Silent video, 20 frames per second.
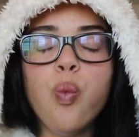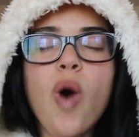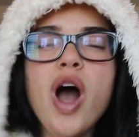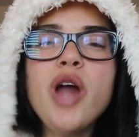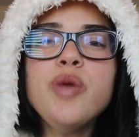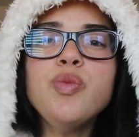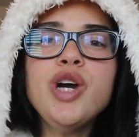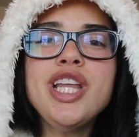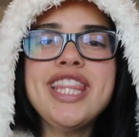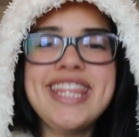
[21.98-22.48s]

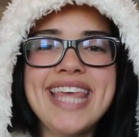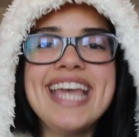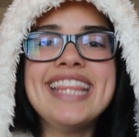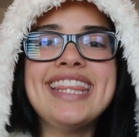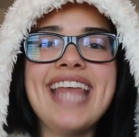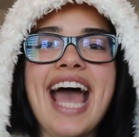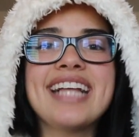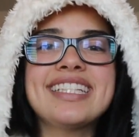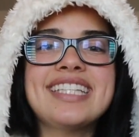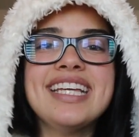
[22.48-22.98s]
one would
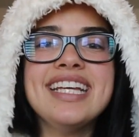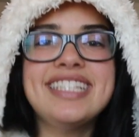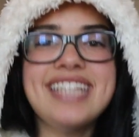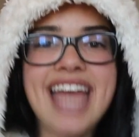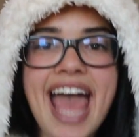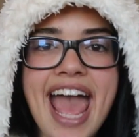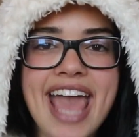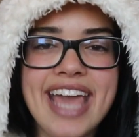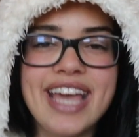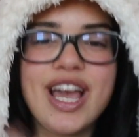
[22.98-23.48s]
think that
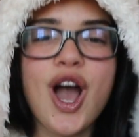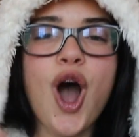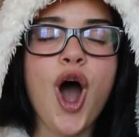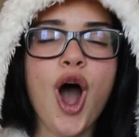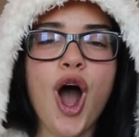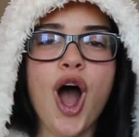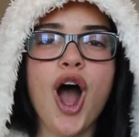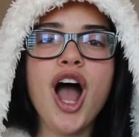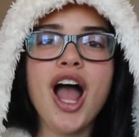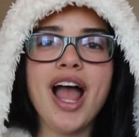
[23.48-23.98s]
today,
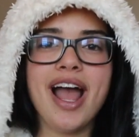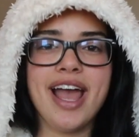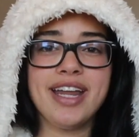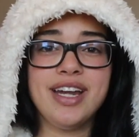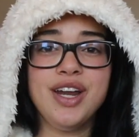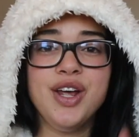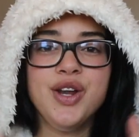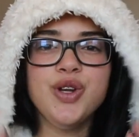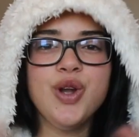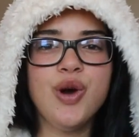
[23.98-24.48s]

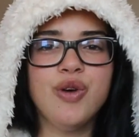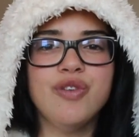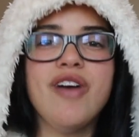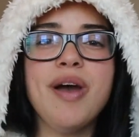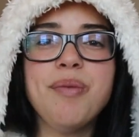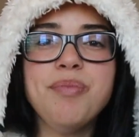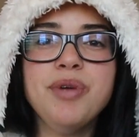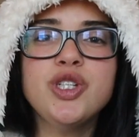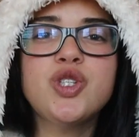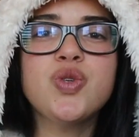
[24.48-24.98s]
on
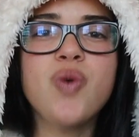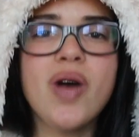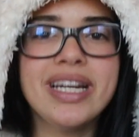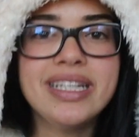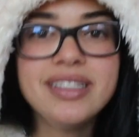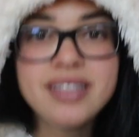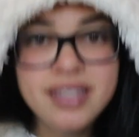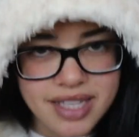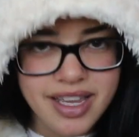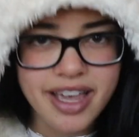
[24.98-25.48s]
November
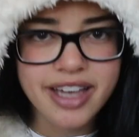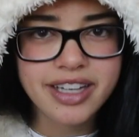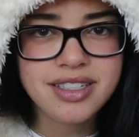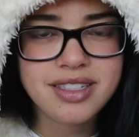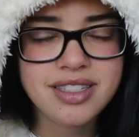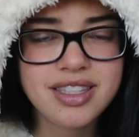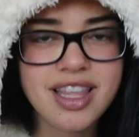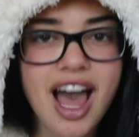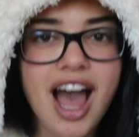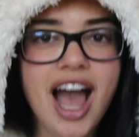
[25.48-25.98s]

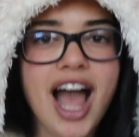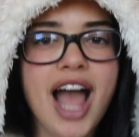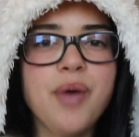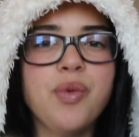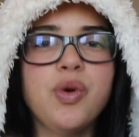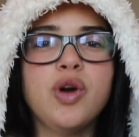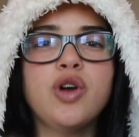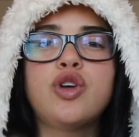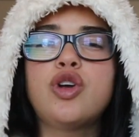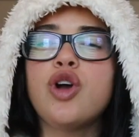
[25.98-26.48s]
26th, I
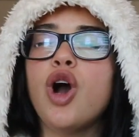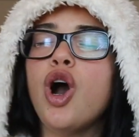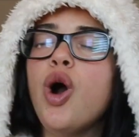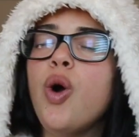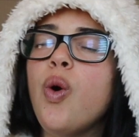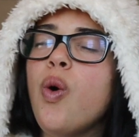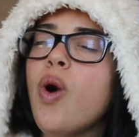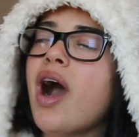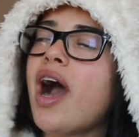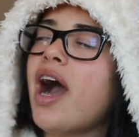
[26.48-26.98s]
would
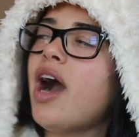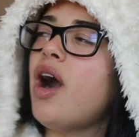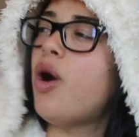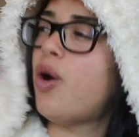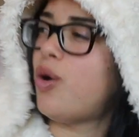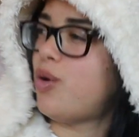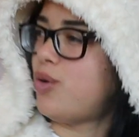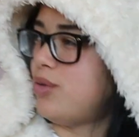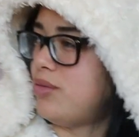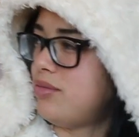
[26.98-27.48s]
go
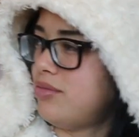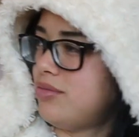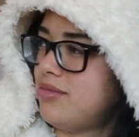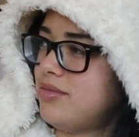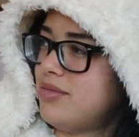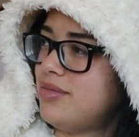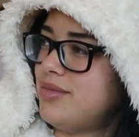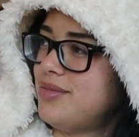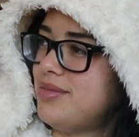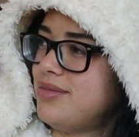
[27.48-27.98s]
out
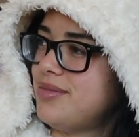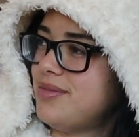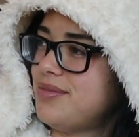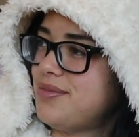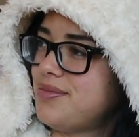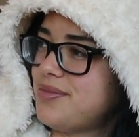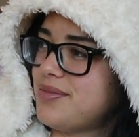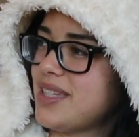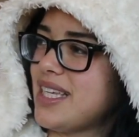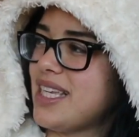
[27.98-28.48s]

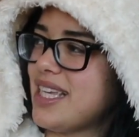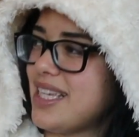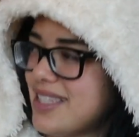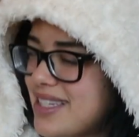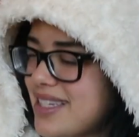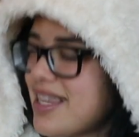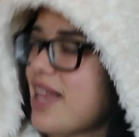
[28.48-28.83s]
and